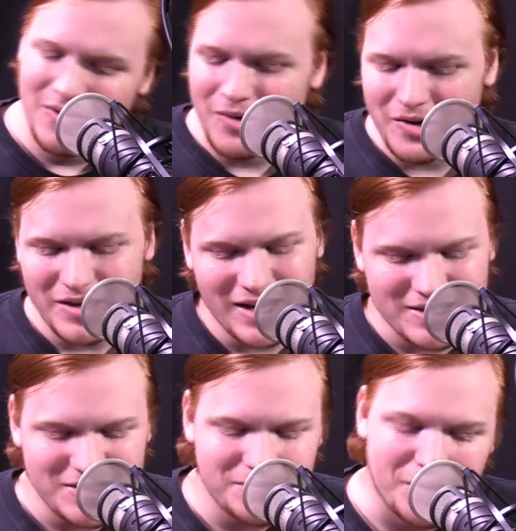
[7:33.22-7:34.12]
Well,
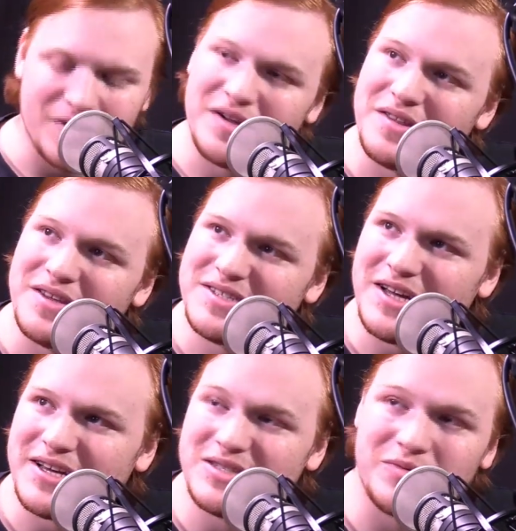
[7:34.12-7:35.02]
yes, but this
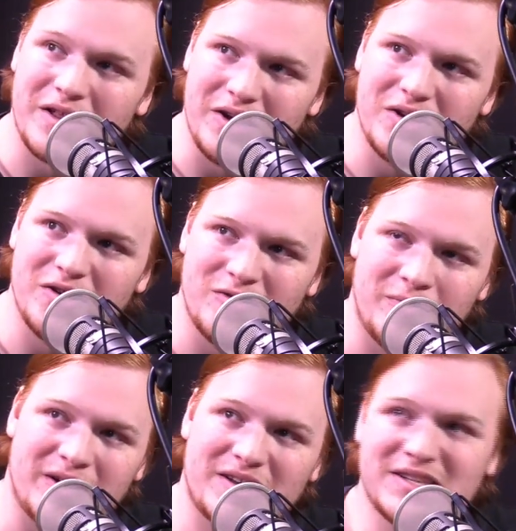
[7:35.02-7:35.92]
deck is really good,
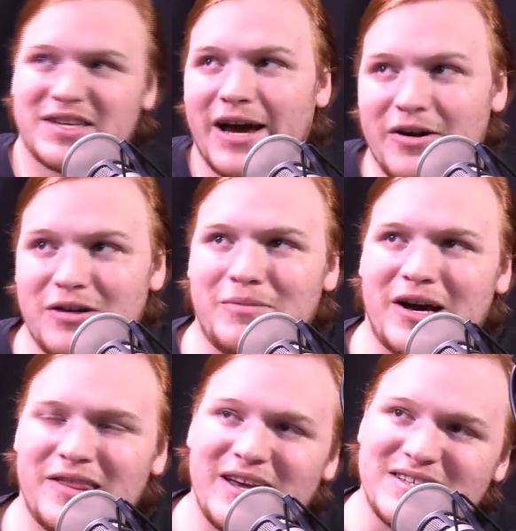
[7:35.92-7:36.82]
but it gets countered
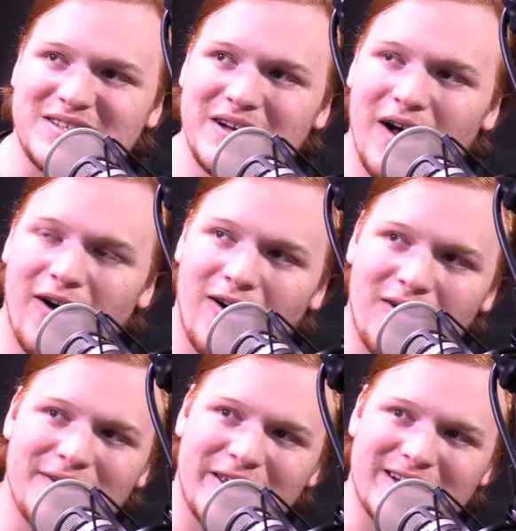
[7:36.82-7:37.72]
by this.
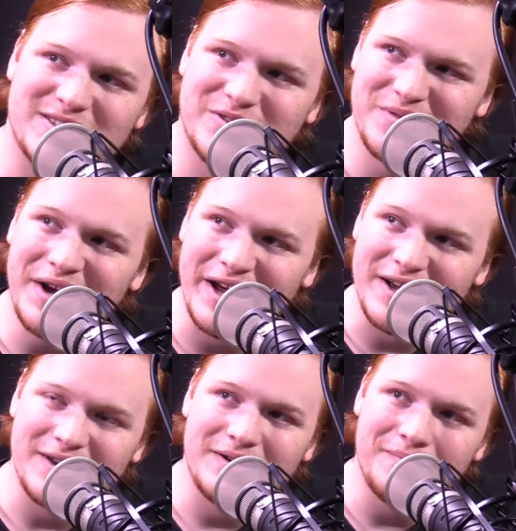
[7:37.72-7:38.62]
All that's
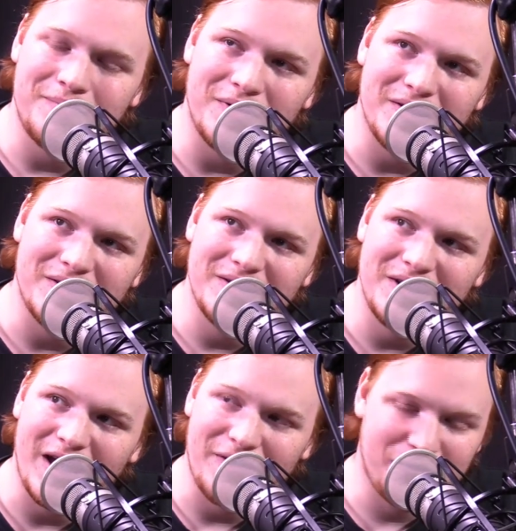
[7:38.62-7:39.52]
great, but
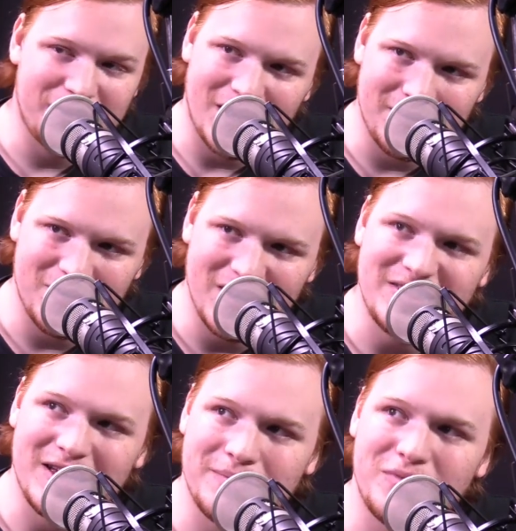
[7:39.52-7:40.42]
every time you
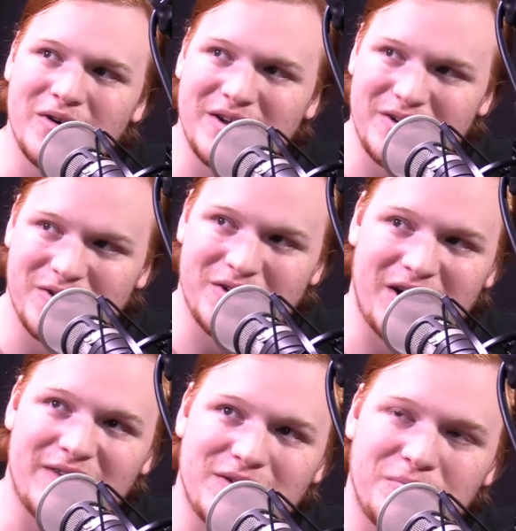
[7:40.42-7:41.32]
hit that point, you're gonna
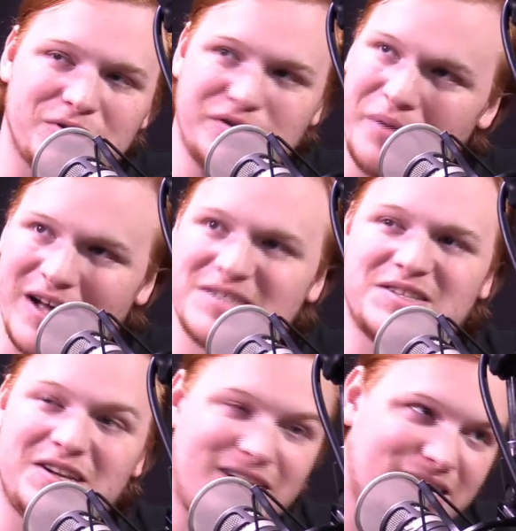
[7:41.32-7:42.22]
have to push
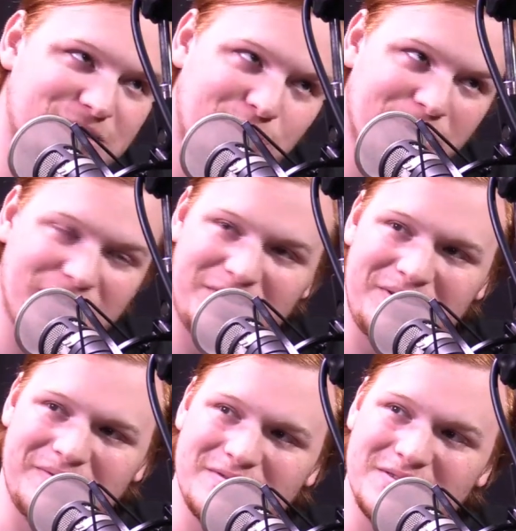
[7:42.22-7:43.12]
past it next point,
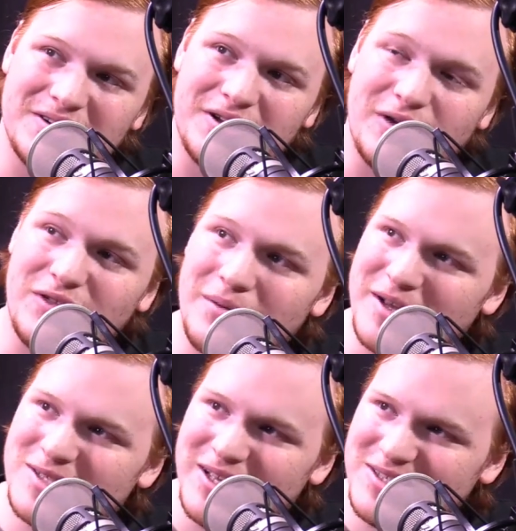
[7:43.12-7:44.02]
if that
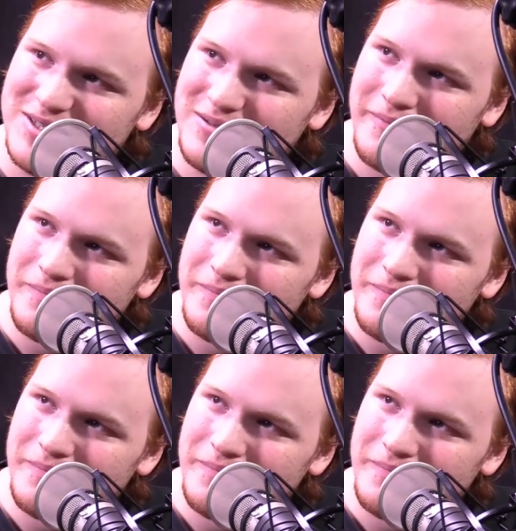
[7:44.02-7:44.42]
makes sense.